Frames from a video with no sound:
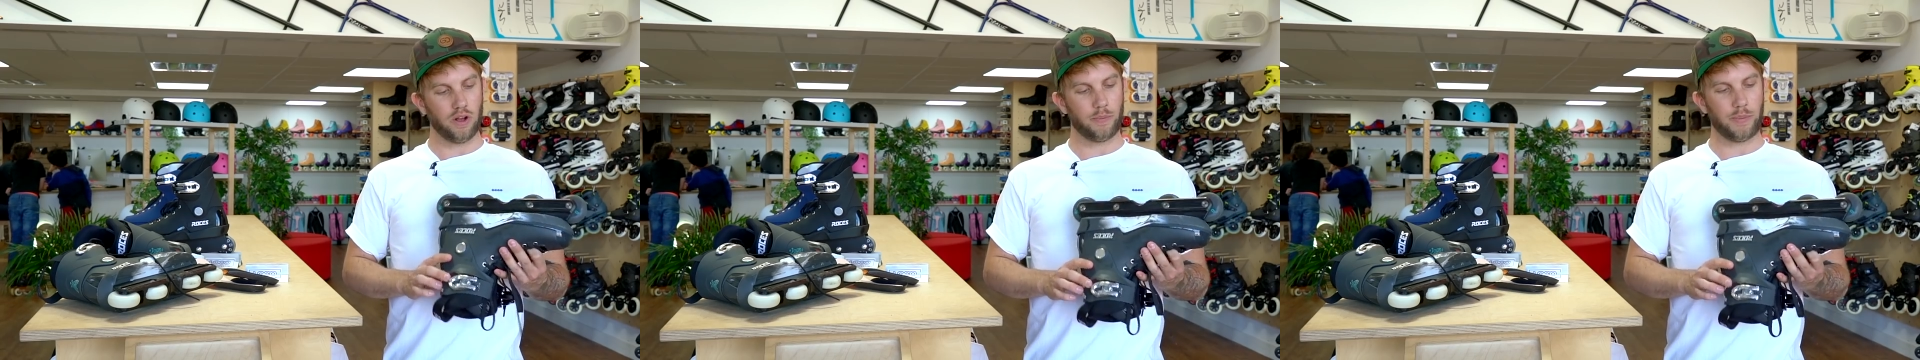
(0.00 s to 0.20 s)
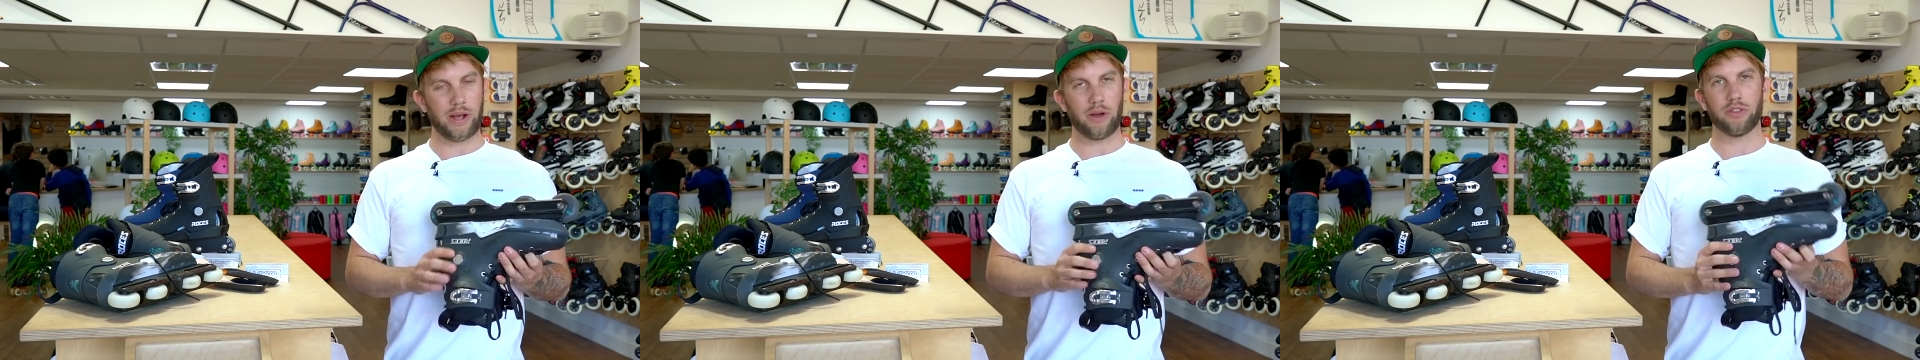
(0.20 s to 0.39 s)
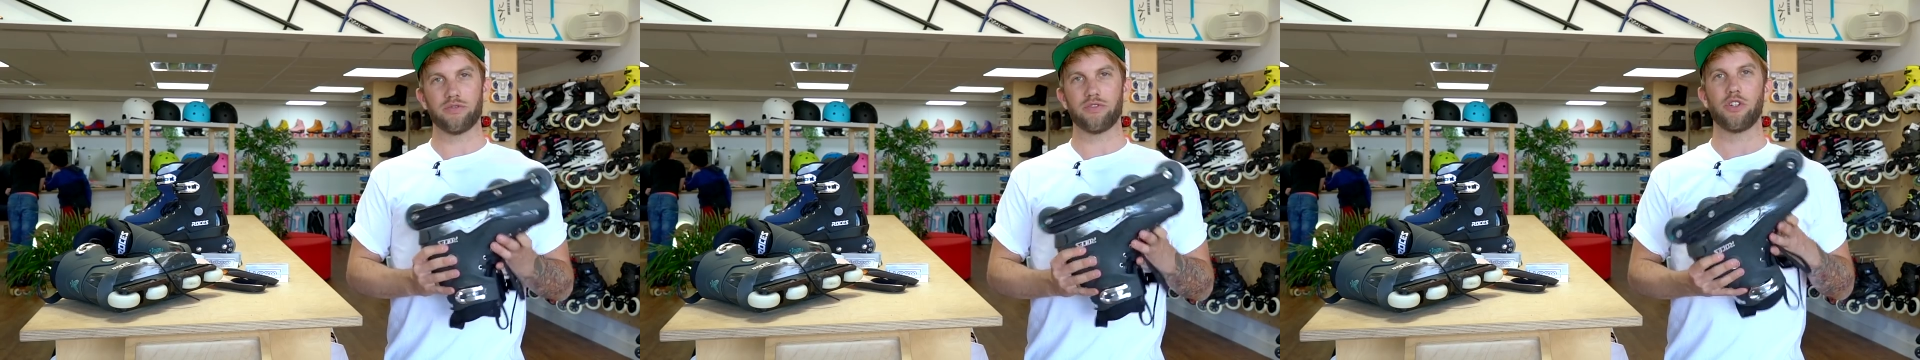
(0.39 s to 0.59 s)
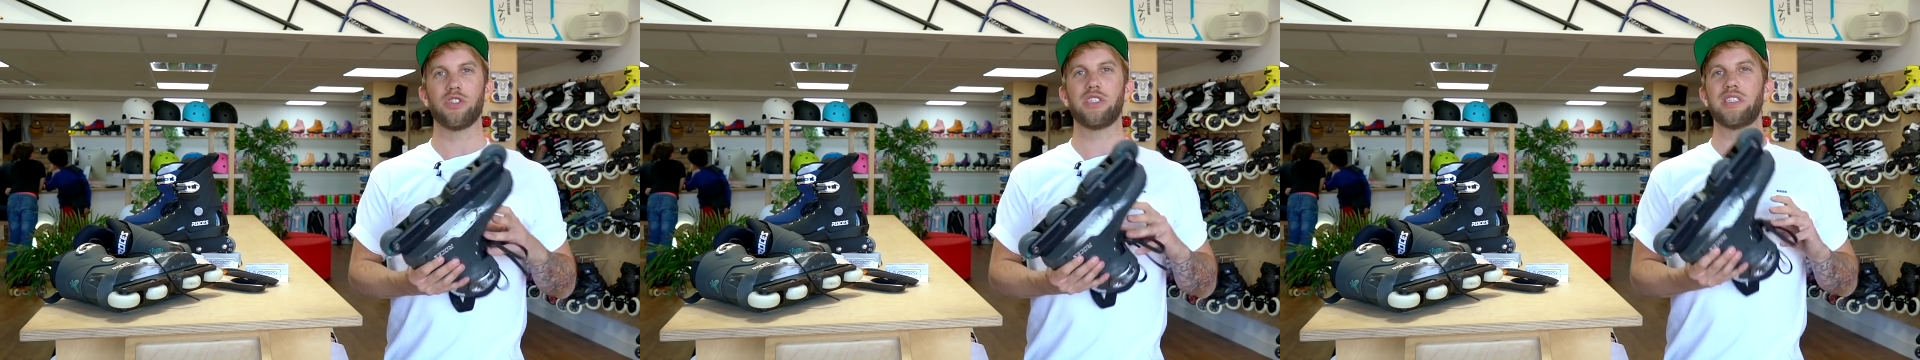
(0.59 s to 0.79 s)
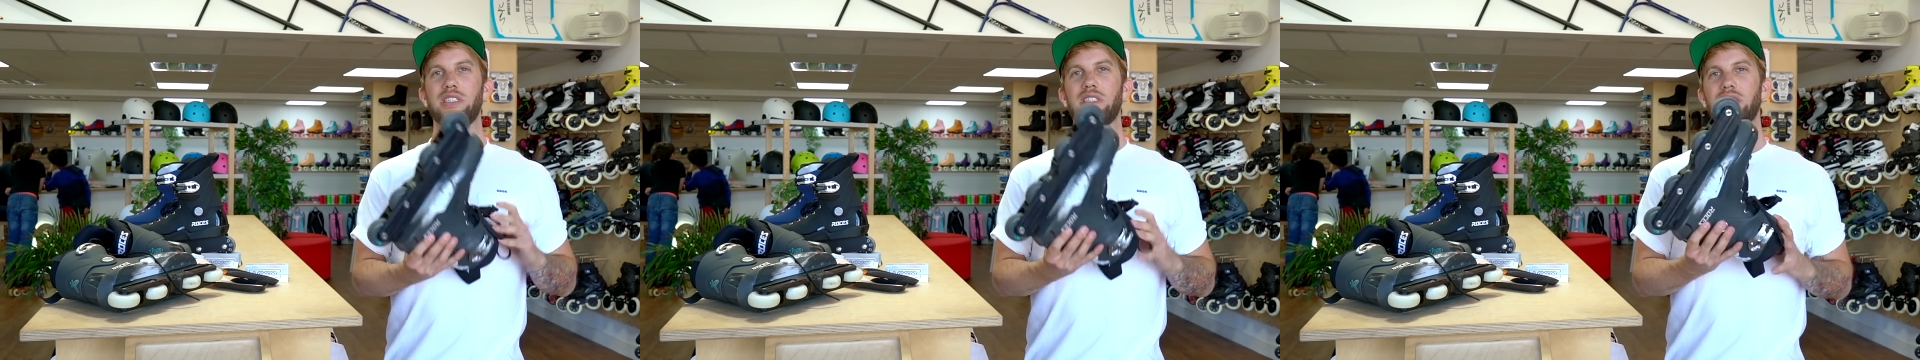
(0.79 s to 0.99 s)
about the
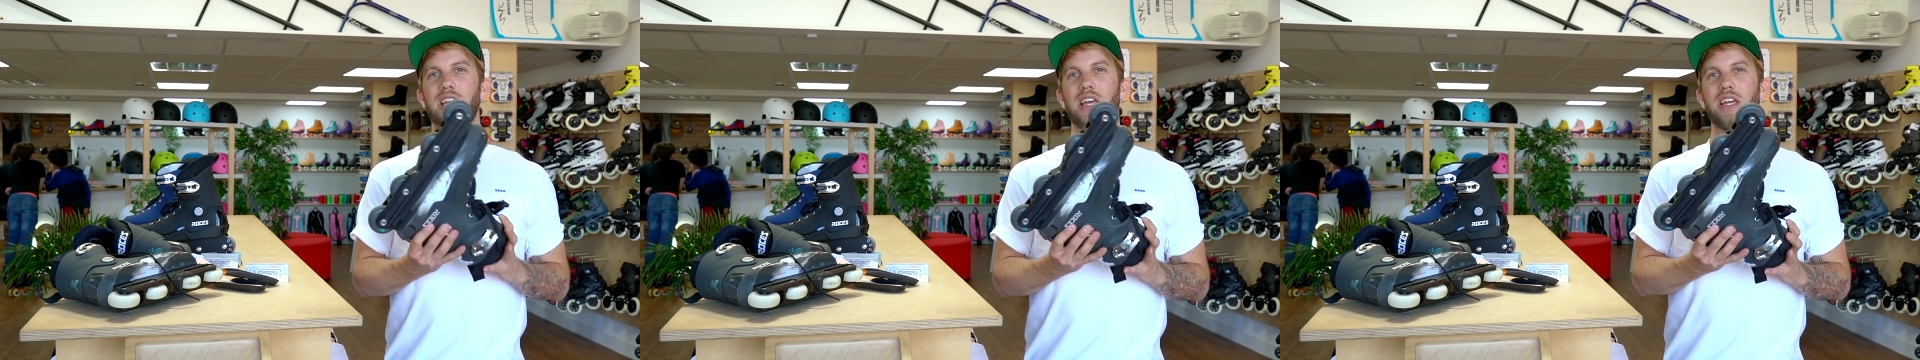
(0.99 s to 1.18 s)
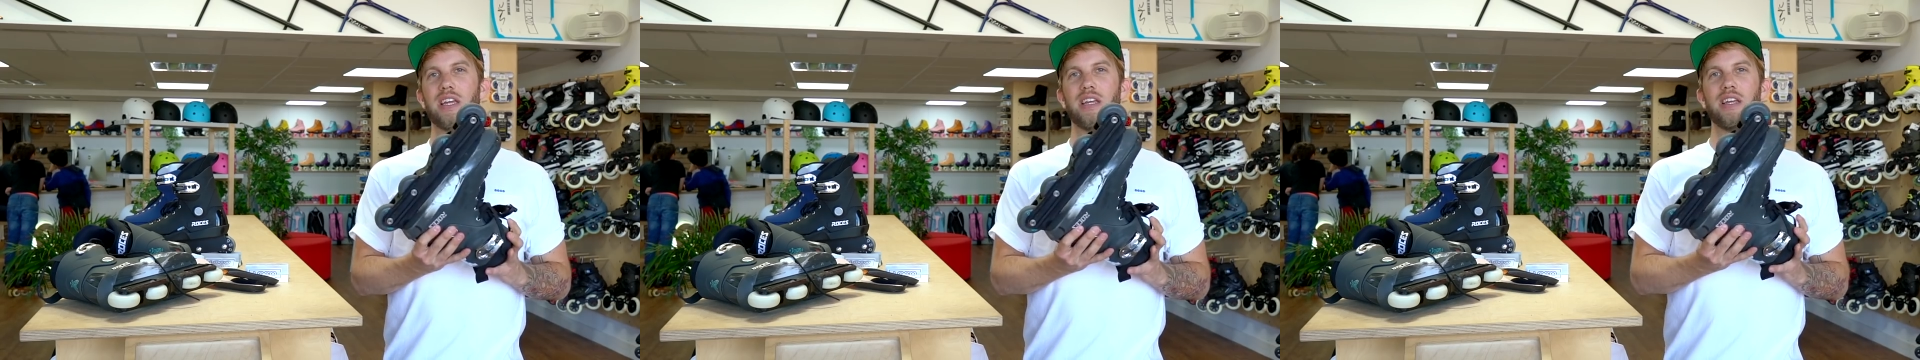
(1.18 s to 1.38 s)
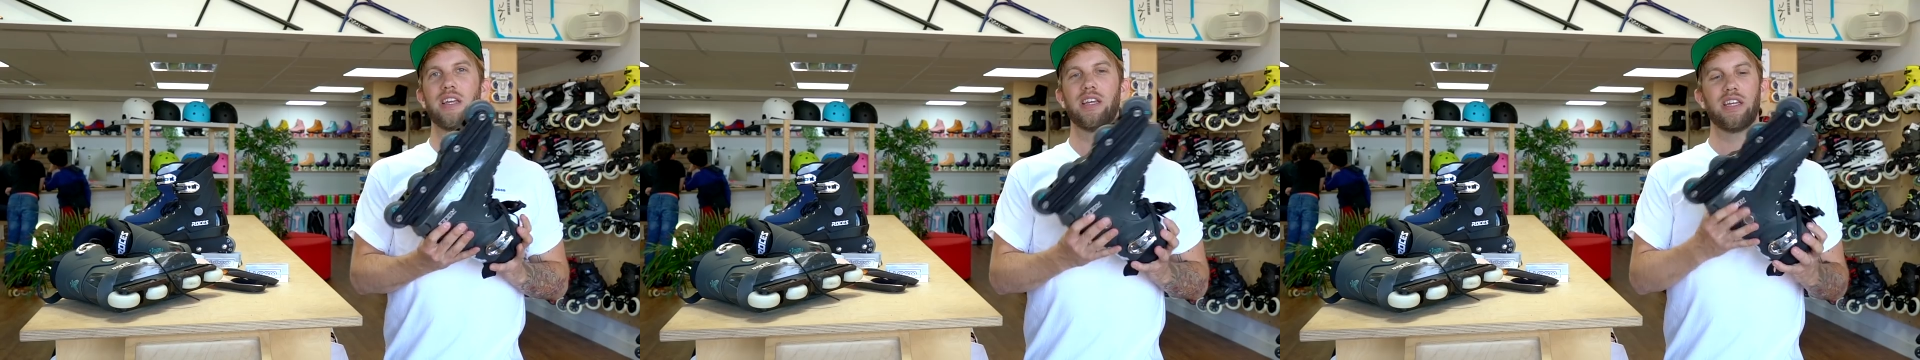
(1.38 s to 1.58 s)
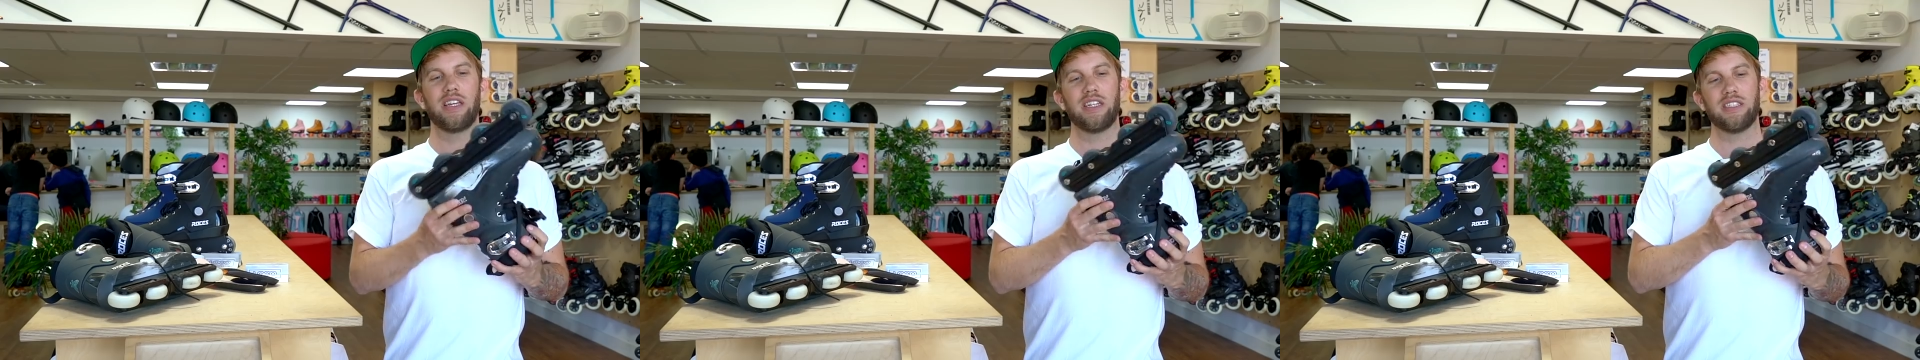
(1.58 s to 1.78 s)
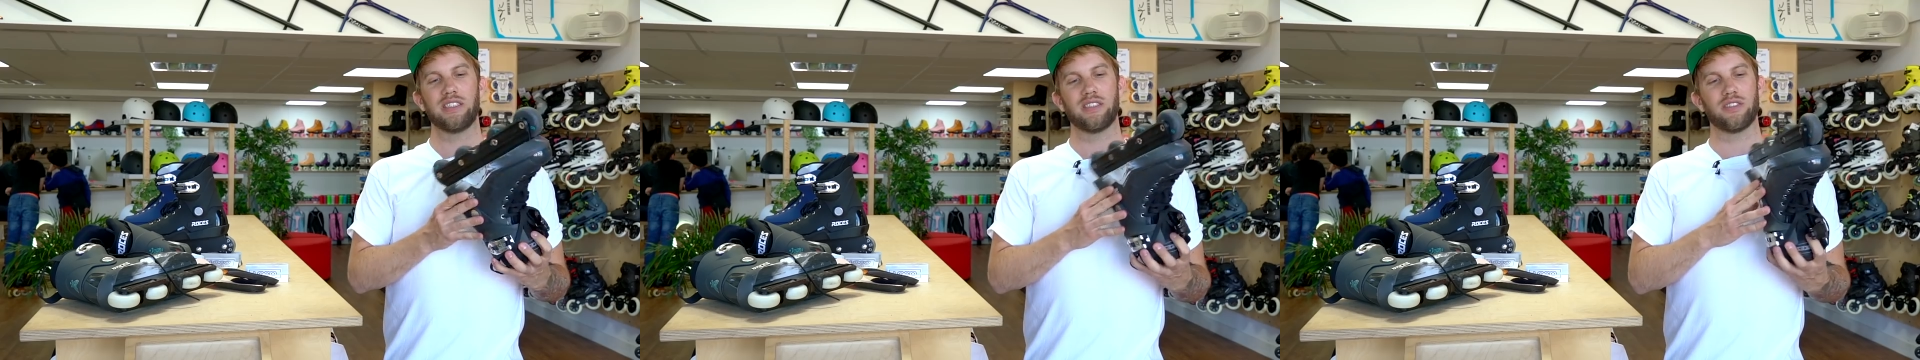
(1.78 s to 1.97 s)
Roces skate
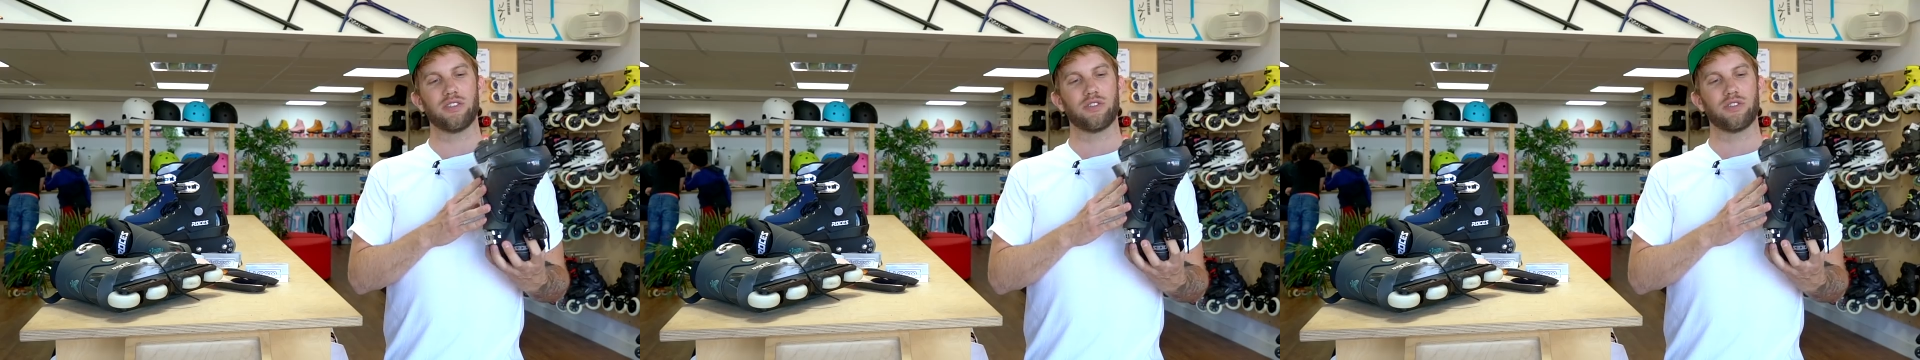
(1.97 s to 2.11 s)
is the